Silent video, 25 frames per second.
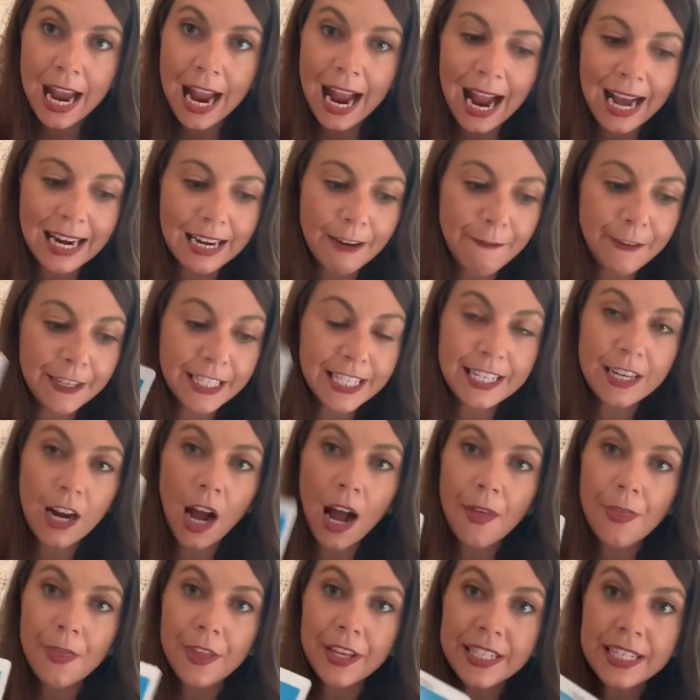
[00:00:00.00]
And if it's
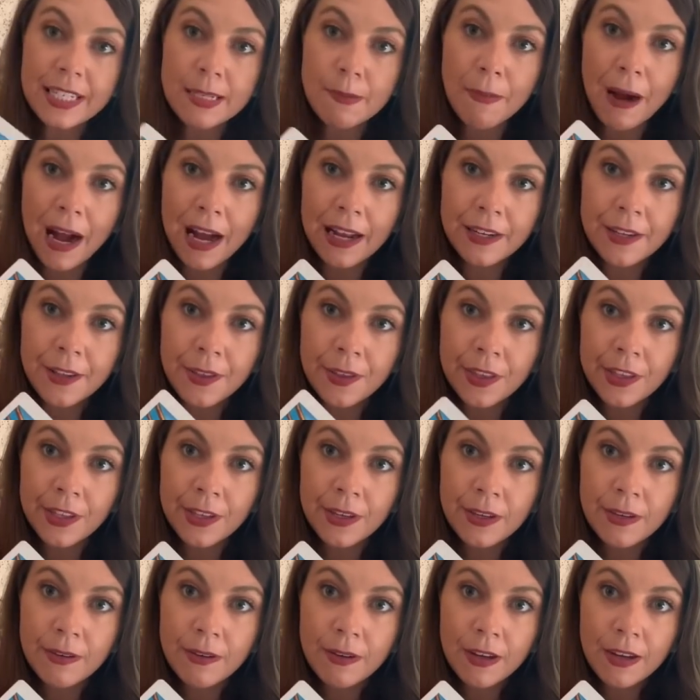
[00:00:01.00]
not this month,
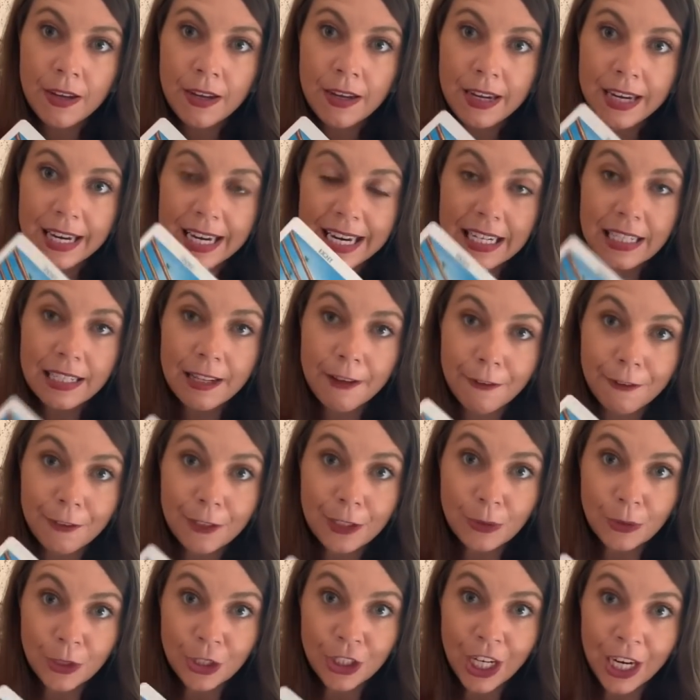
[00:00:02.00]
in the
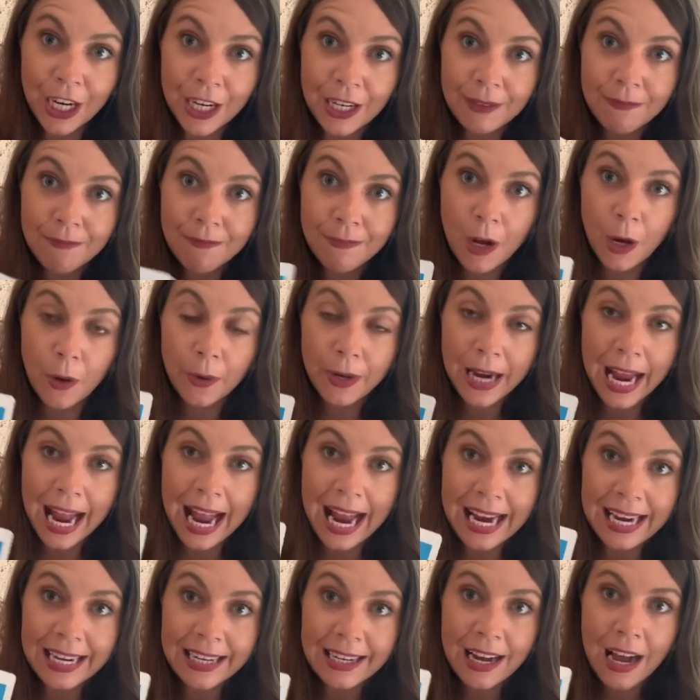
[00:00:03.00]
future,
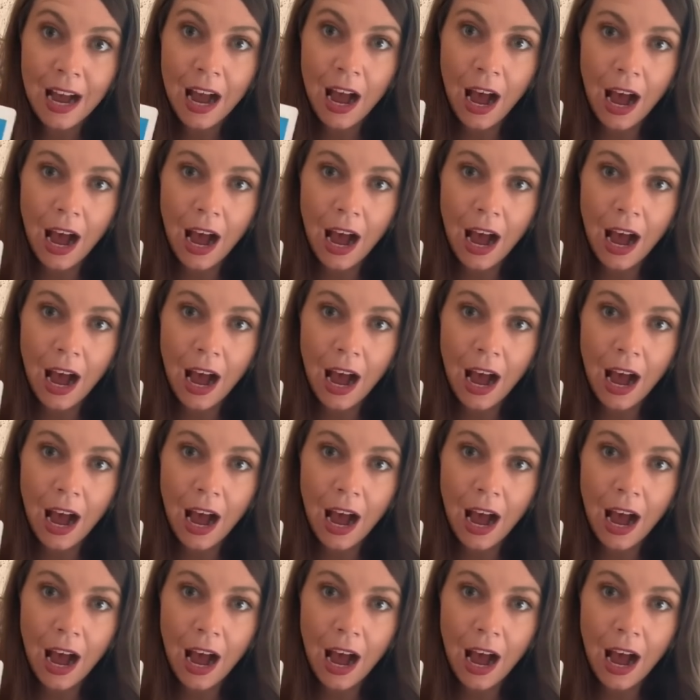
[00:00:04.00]
okay?